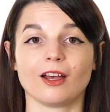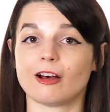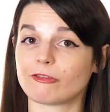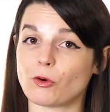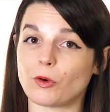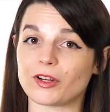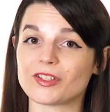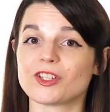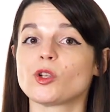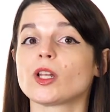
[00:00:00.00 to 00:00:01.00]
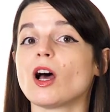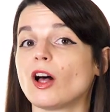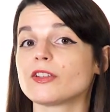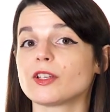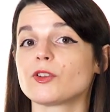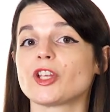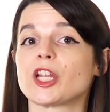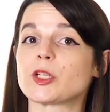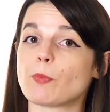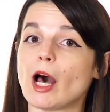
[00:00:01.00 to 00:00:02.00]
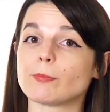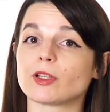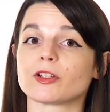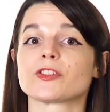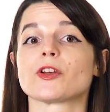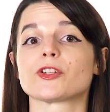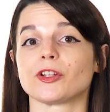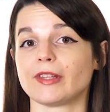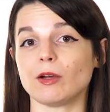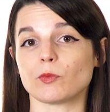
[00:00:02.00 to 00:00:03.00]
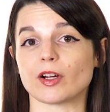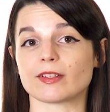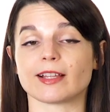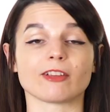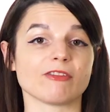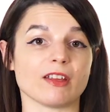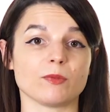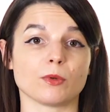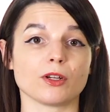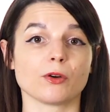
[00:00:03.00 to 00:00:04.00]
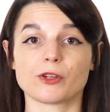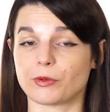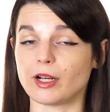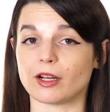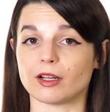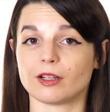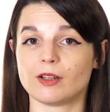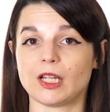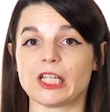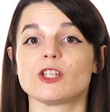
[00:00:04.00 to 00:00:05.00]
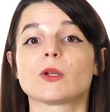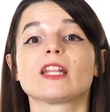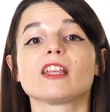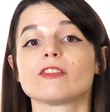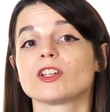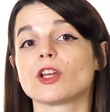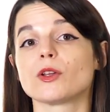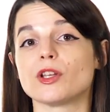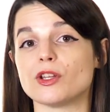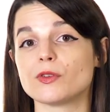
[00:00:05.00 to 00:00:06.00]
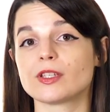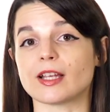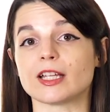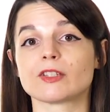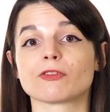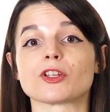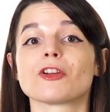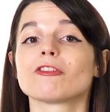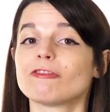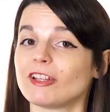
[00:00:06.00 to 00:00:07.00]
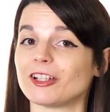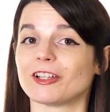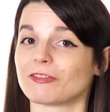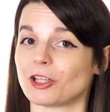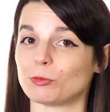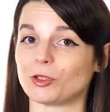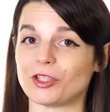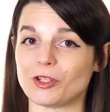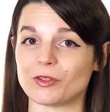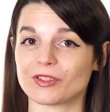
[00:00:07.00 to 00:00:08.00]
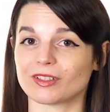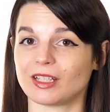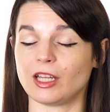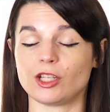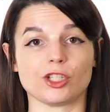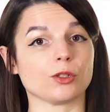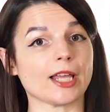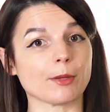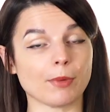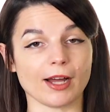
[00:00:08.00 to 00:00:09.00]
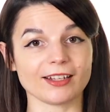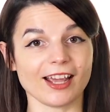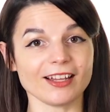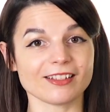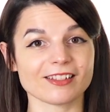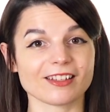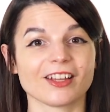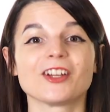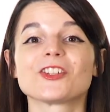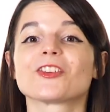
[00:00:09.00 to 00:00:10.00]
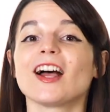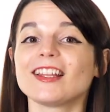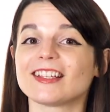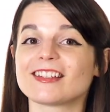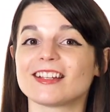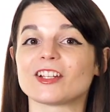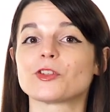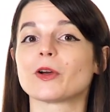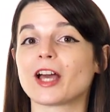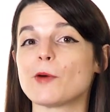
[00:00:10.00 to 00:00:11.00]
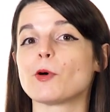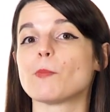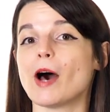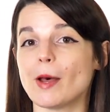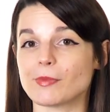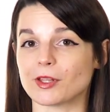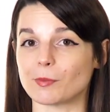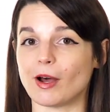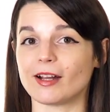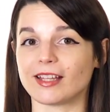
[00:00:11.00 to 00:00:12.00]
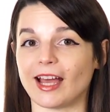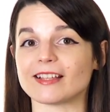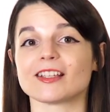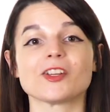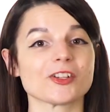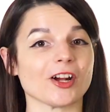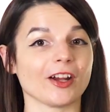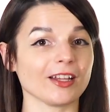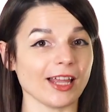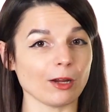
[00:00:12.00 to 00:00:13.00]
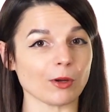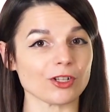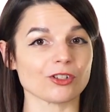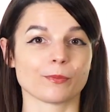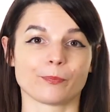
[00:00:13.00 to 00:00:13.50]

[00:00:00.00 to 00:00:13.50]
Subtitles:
Of course, you can also change popular social networks like Facebook or Twitter. You can even go to news sites for your fill of global news. Do you like podcasts? Try listening to a couple popular podcasts in your target language.